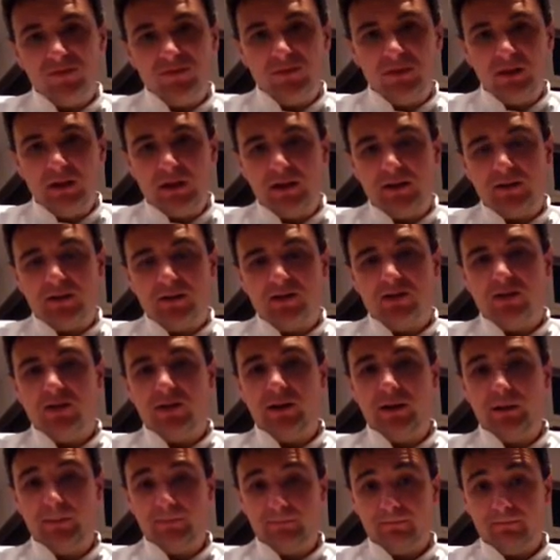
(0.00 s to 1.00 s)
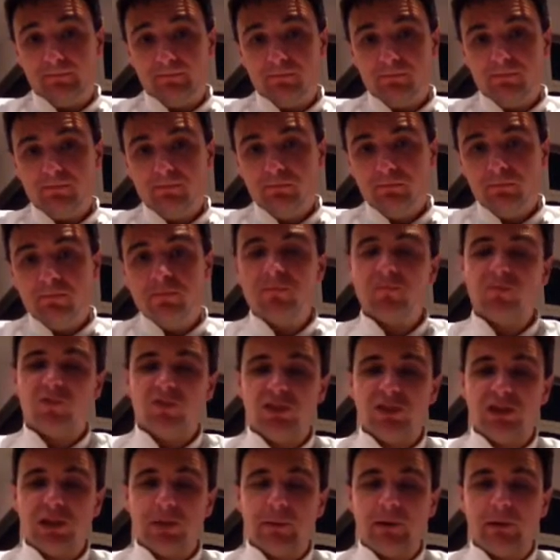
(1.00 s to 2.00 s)
designer,
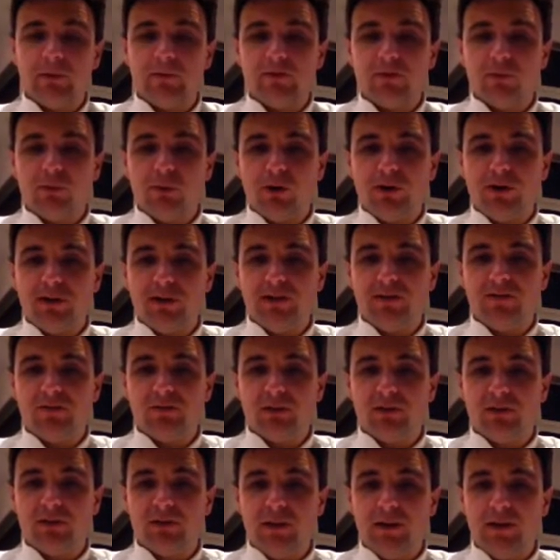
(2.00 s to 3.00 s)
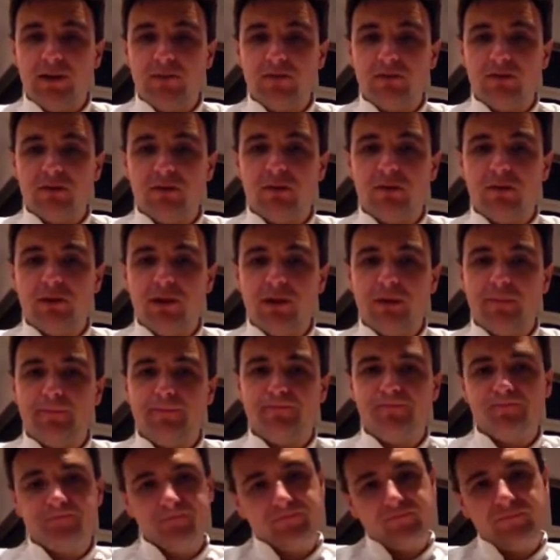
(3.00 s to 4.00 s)
she's coming up with some ideas for us and that. So
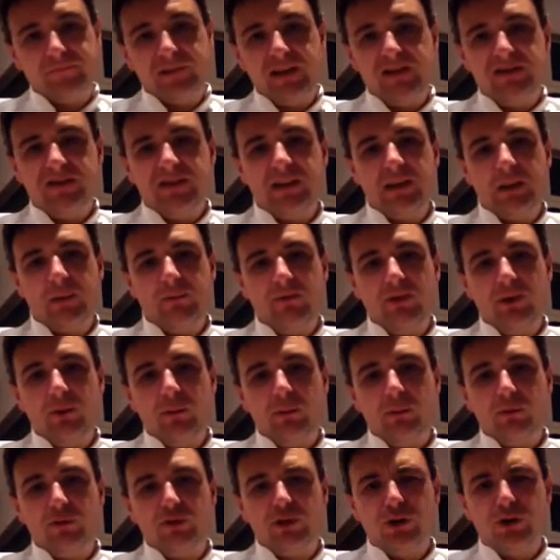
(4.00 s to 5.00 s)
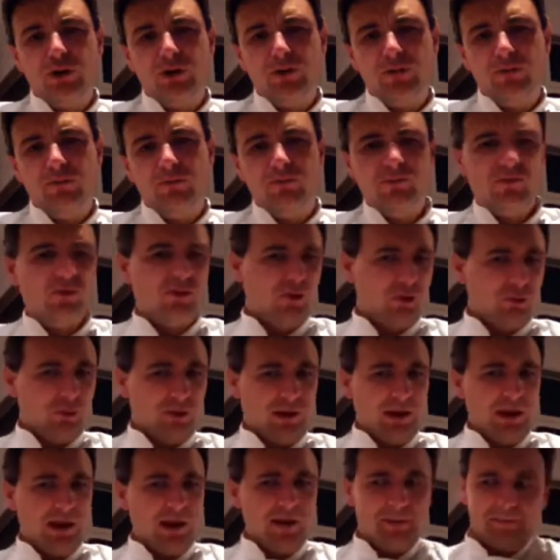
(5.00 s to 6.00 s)
as they come available, I'll show you what
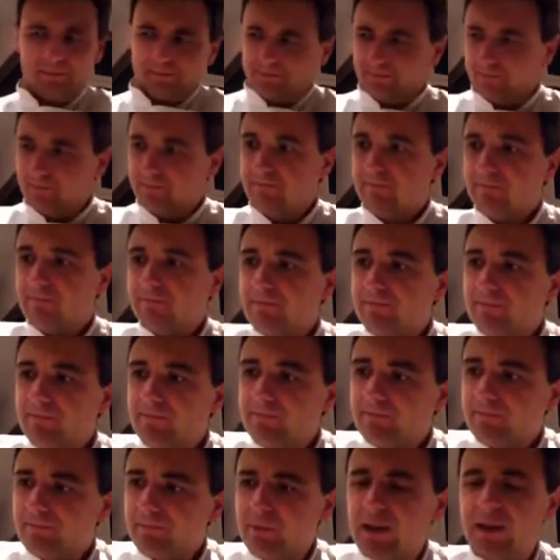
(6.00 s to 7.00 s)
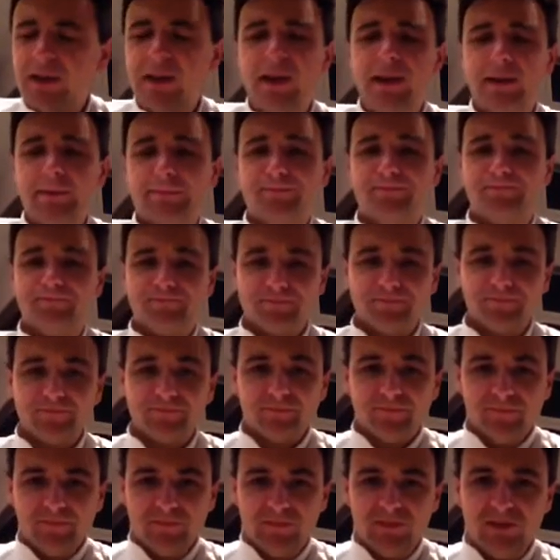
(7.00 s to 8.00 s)
they are. But yeah,
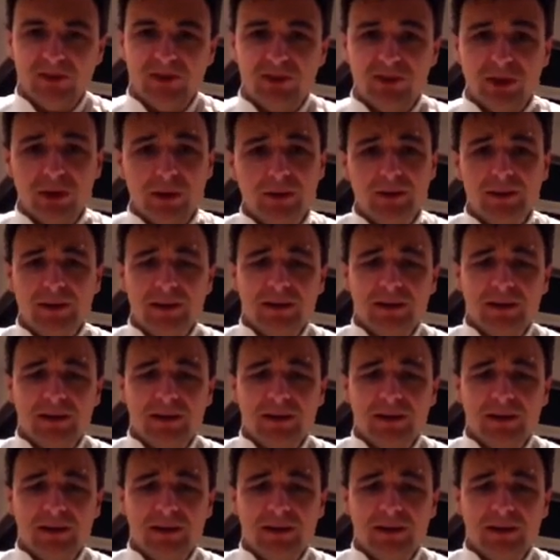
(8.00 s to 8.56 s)
so a